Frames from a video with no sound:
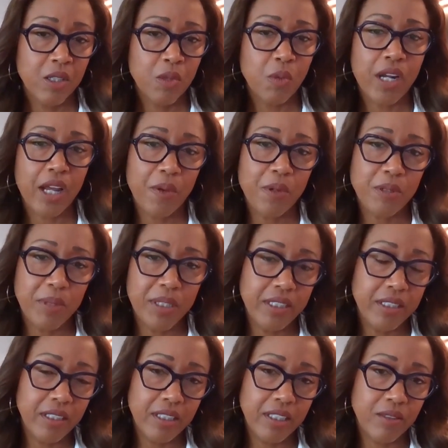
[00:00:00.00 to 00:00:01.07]
when I would
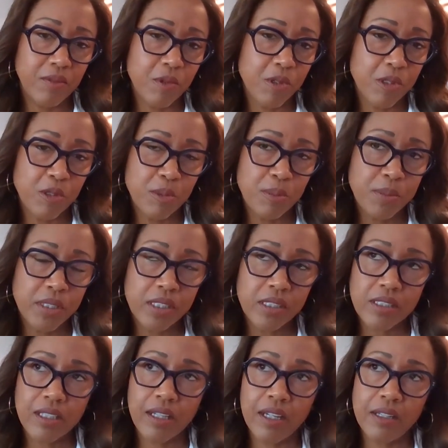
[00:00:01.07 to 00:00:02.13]
be in
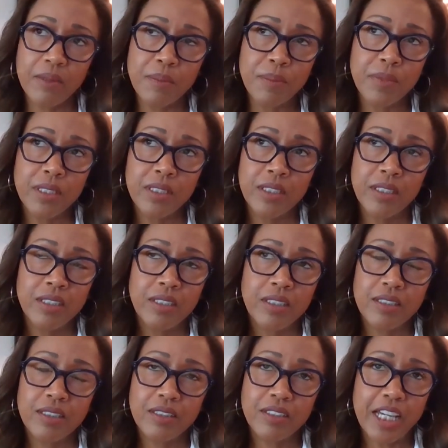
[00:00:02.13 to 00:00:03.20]
rooms,
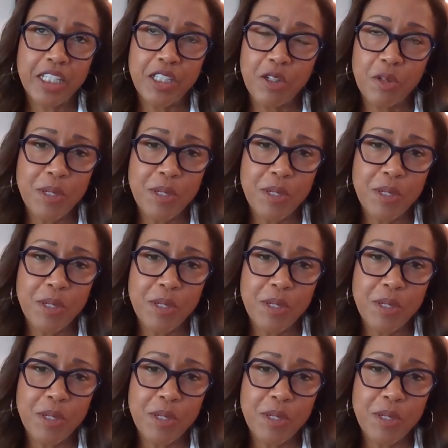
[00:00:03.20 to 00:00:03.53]
like,